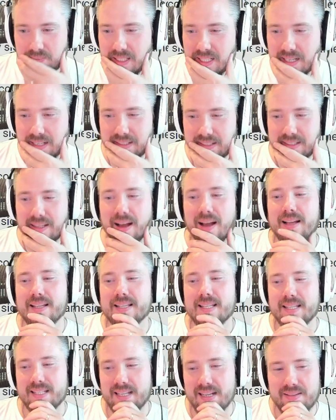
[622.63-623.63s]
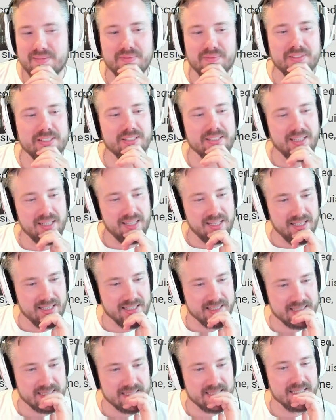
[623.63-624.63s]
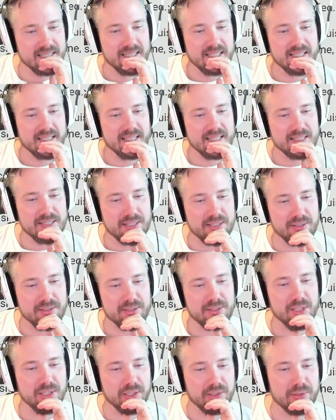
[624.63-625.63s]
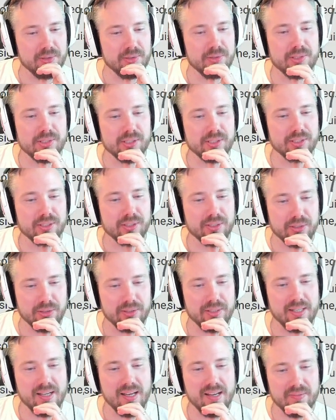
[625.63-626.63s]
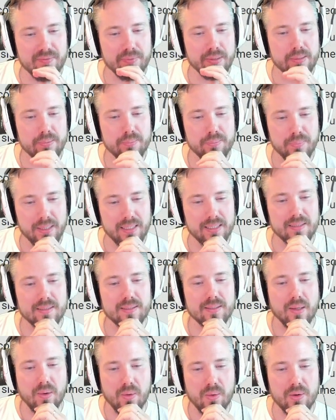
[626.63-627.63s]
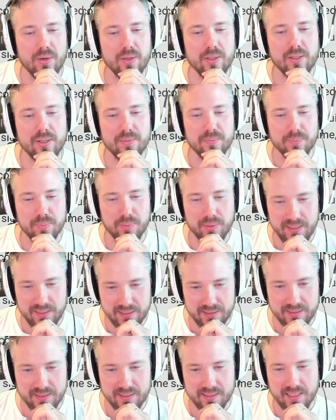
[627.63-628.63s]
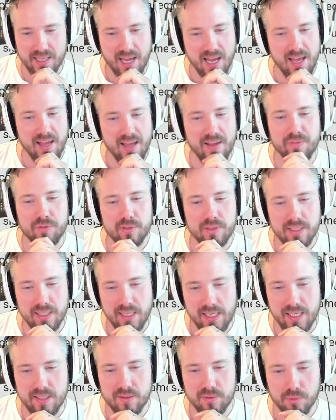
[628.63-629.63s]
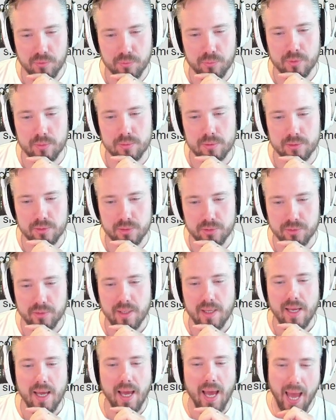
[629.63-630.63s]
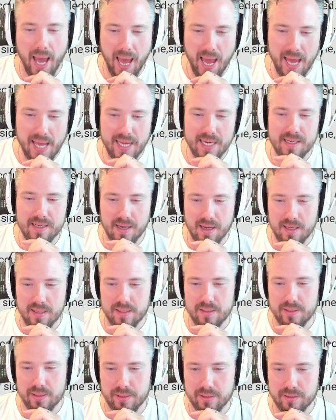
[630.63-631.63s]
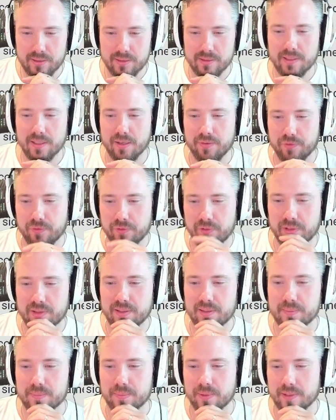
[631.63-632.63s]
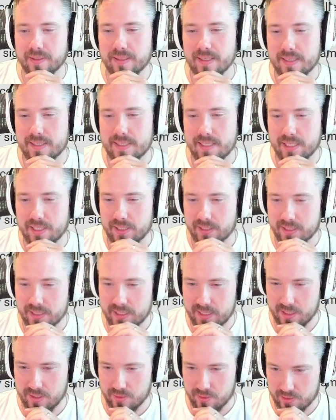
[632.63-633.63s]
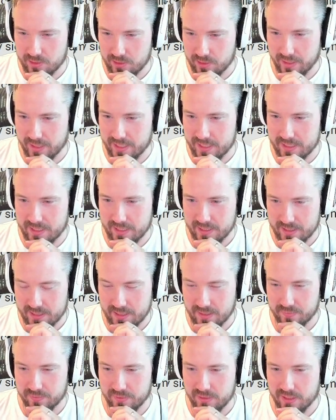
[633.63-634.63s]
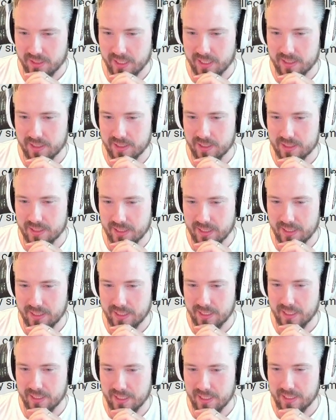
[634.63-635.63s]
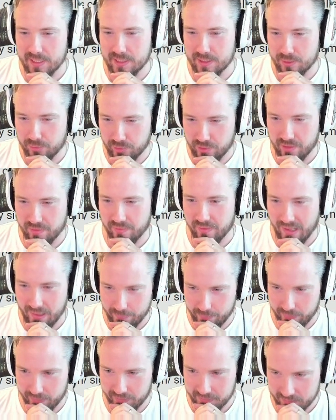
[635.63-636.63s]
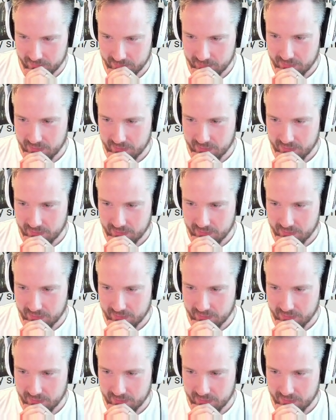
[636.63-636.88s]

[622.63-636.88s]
The assumption is that such a cruiser could have been built or completed after the end of World War II and undergone a further modernization. This is also, I guess, an assumption that it could have happened